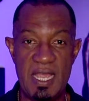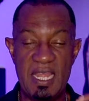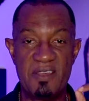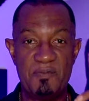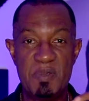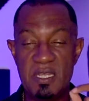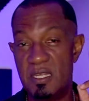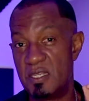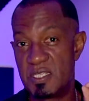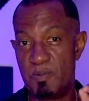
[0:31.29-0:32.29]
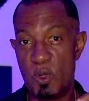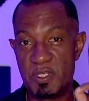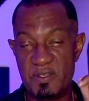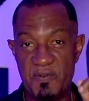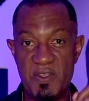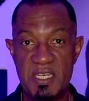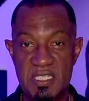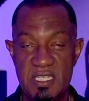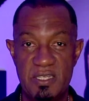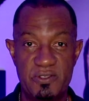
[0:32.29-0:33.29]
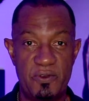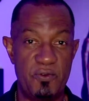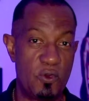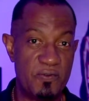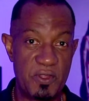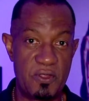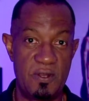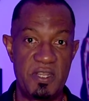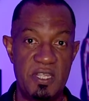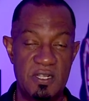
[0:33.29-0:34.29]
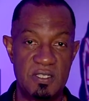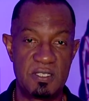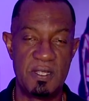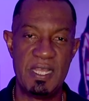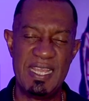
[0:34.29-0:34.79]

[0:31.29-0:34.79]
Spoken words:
and I've been in the sports and fitness industry for over 30 years.